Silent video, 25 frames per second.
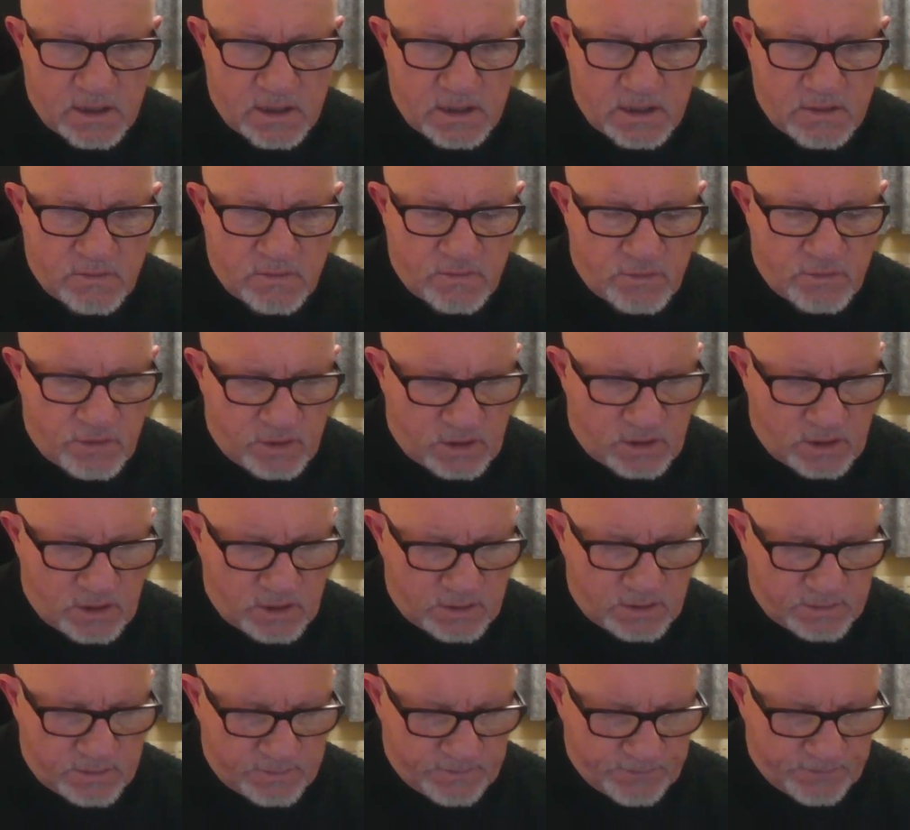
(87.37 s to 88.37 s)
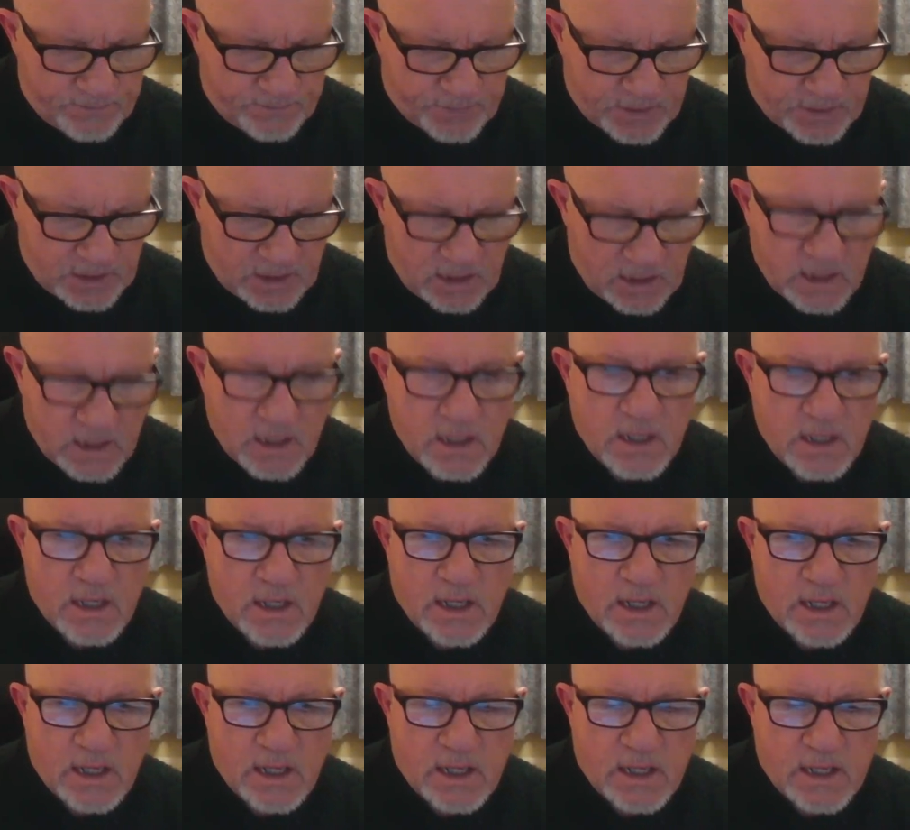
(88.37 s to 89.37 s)
rook.
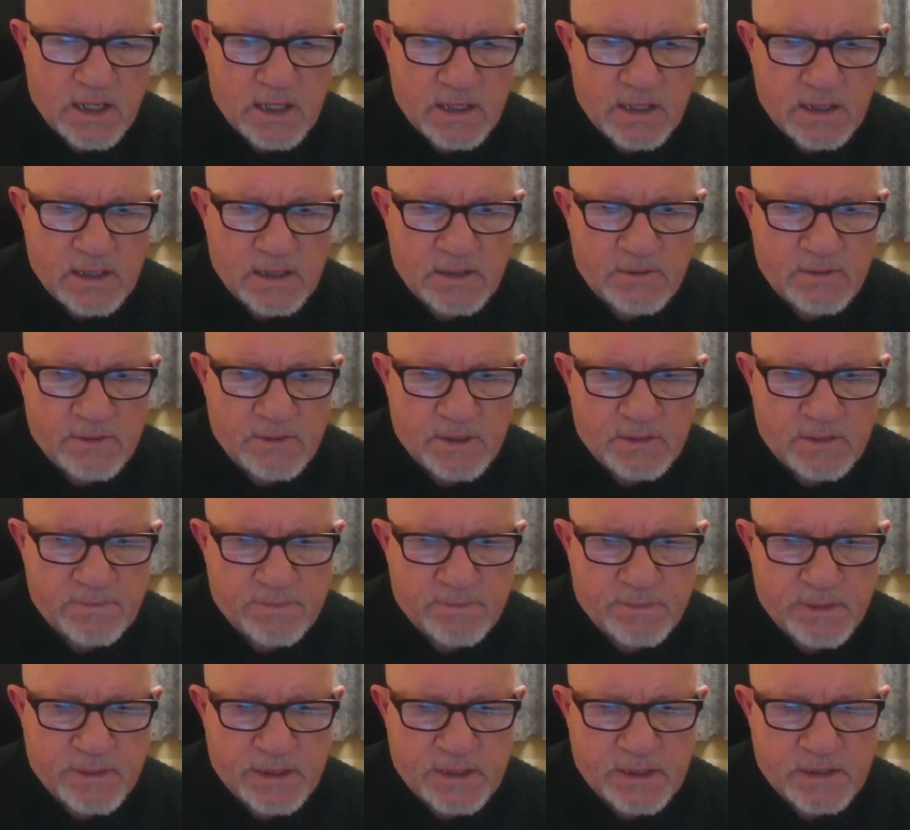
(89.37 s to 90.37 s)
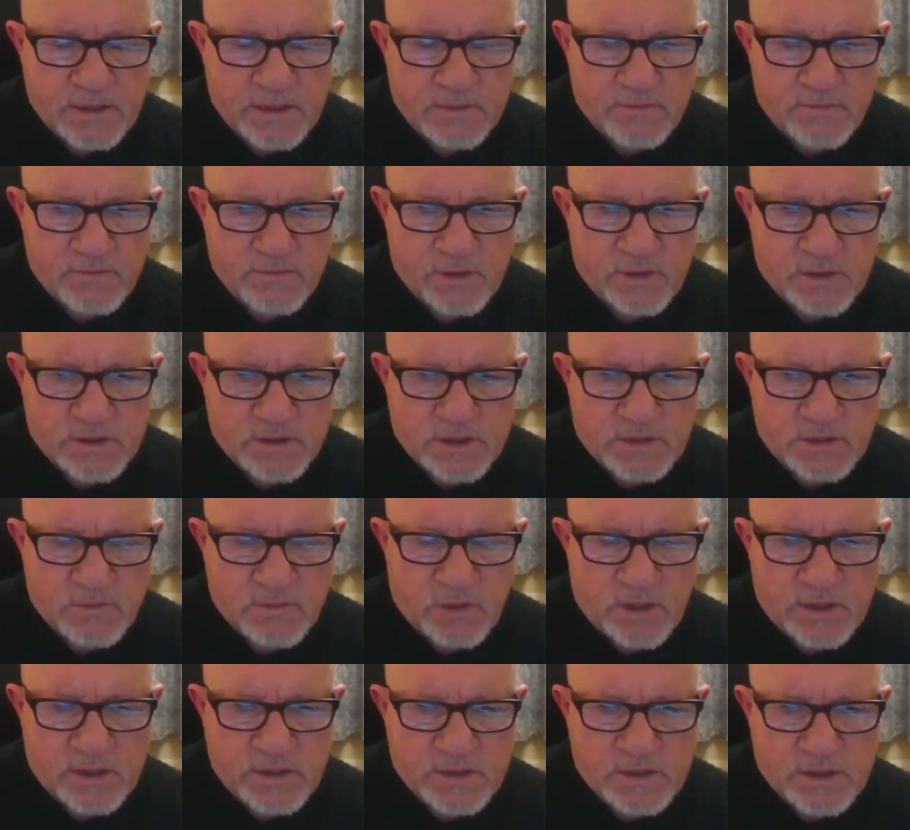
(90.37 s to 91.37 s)
And here I played rook
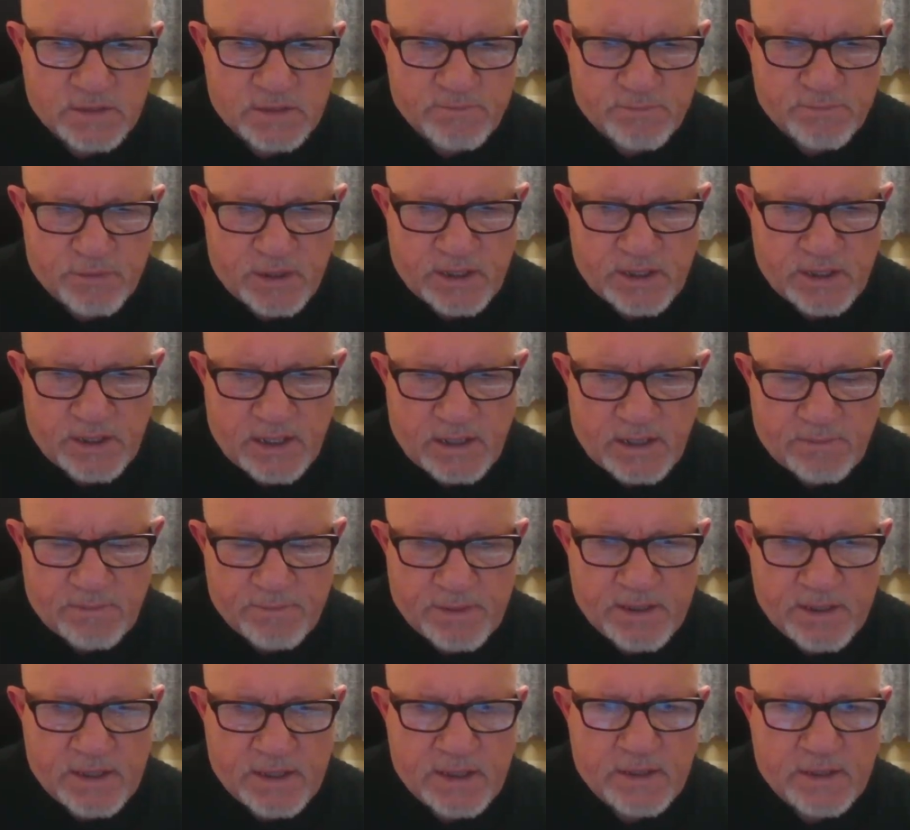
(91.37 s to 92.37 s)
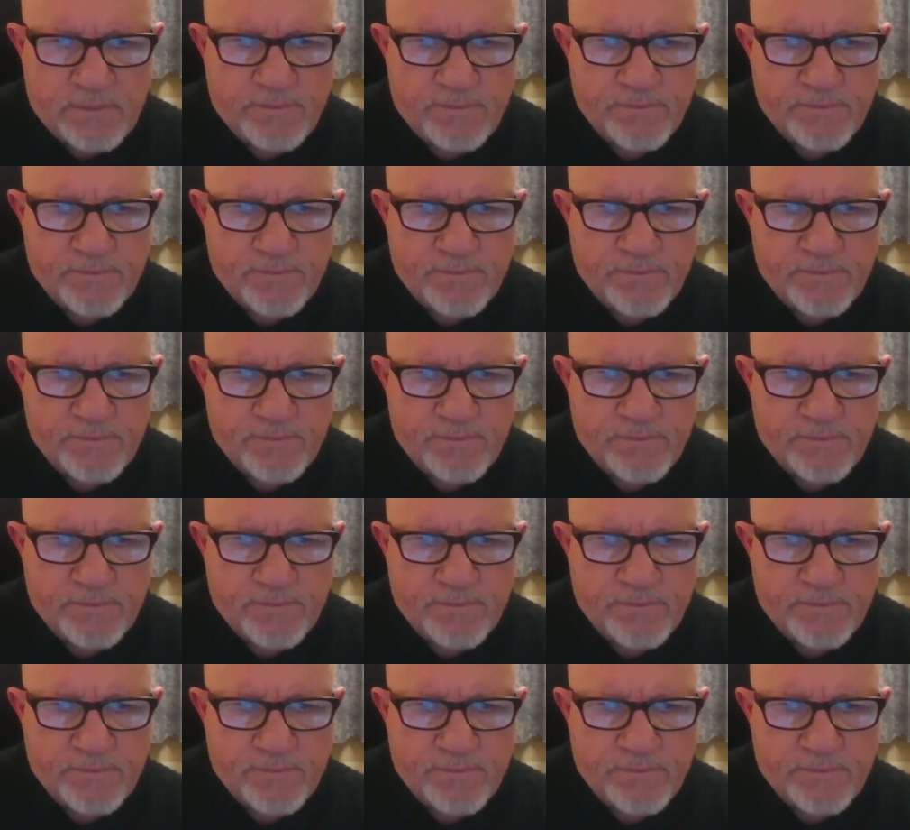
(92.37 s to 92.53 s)
c1 to break that pin.